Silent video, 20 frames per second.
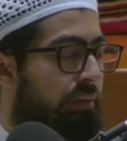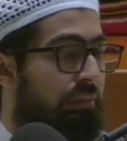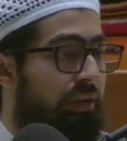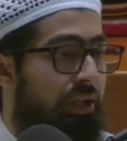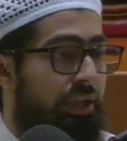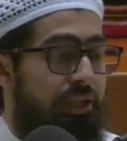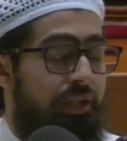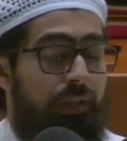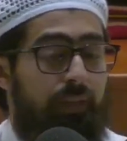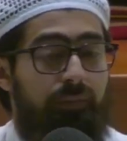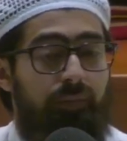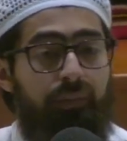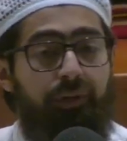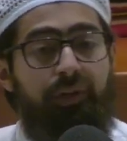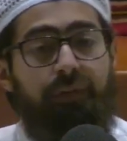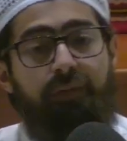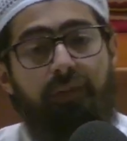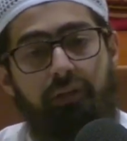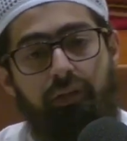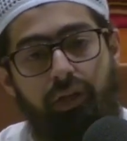Because they come from a
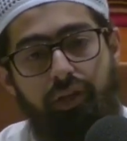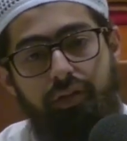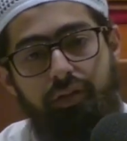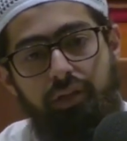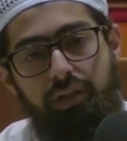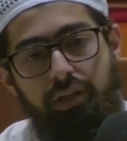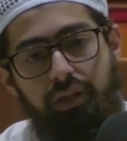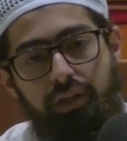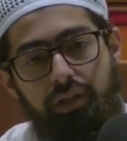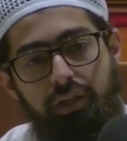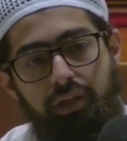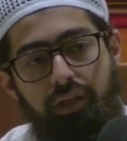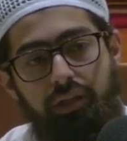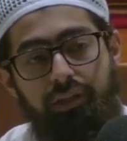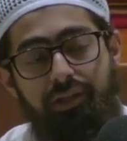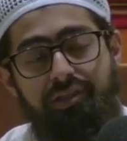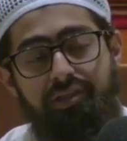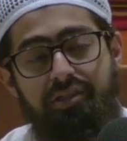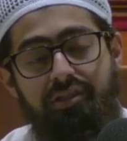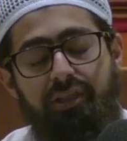different country?
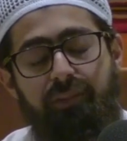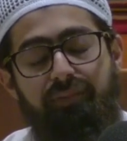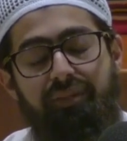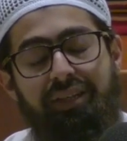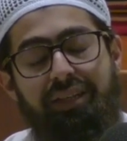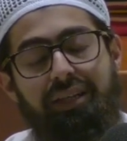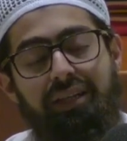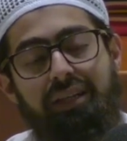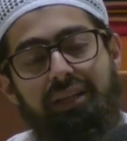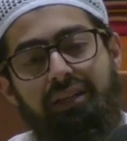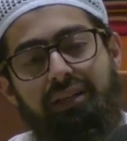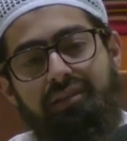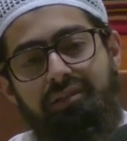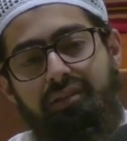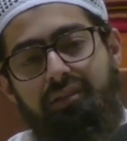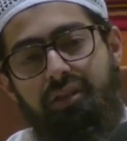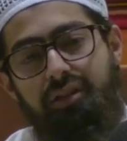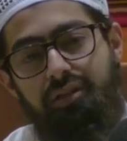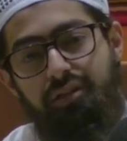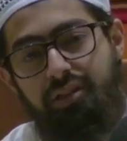This is completely against
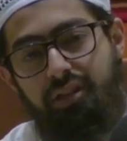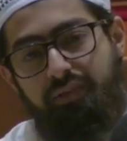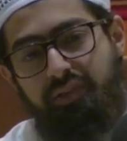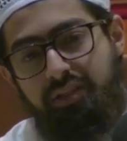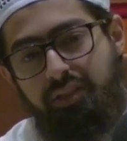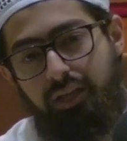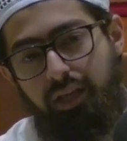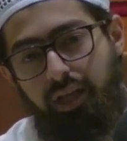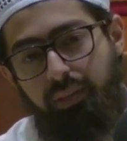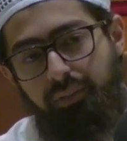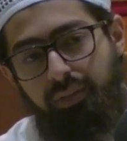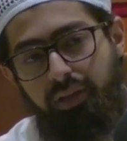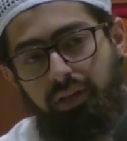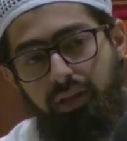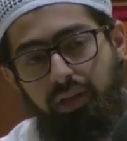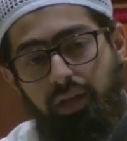the teachings of Islam.